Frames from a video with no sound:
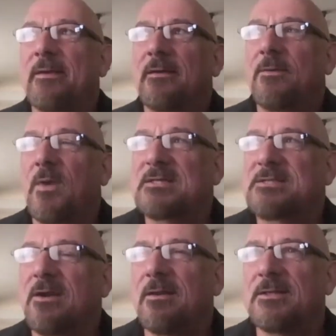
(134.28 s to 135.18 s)
When I
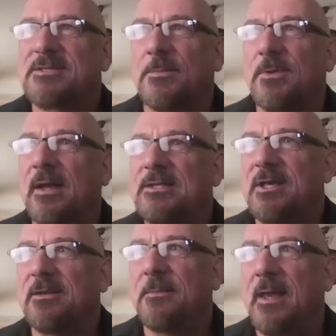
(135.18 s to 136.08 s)
started in supply
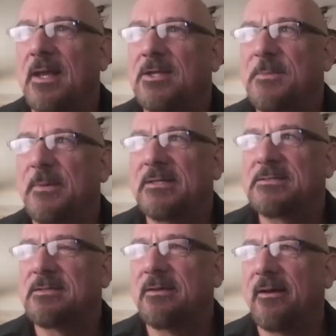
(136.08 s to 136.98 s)
chain
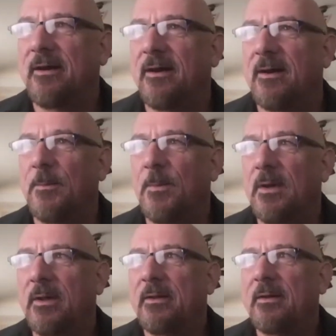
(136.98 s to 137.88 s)
management,
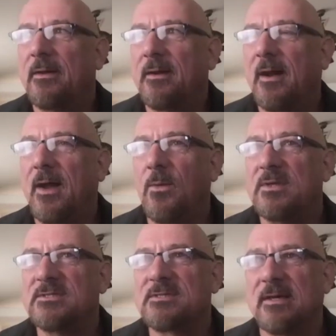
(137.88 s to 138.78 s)
I
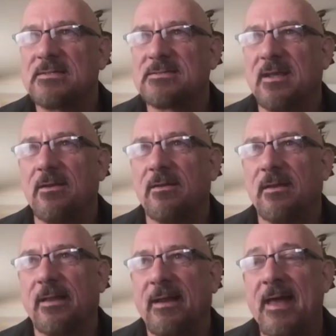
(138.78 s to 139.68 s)
was
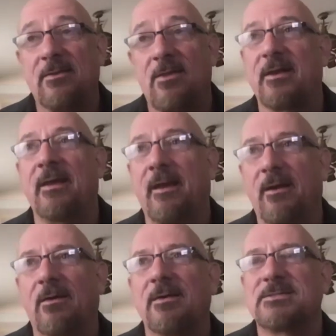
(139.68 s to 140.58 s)
single and I had a lot of
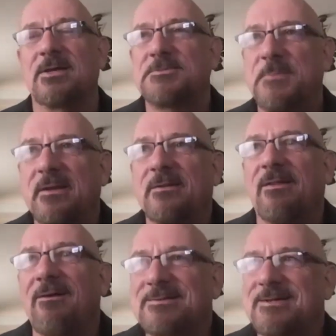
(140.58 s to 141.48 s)
hair. So it's been a
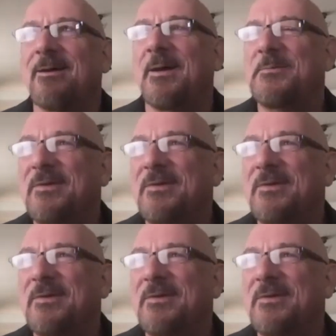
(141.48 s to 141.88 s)
long time.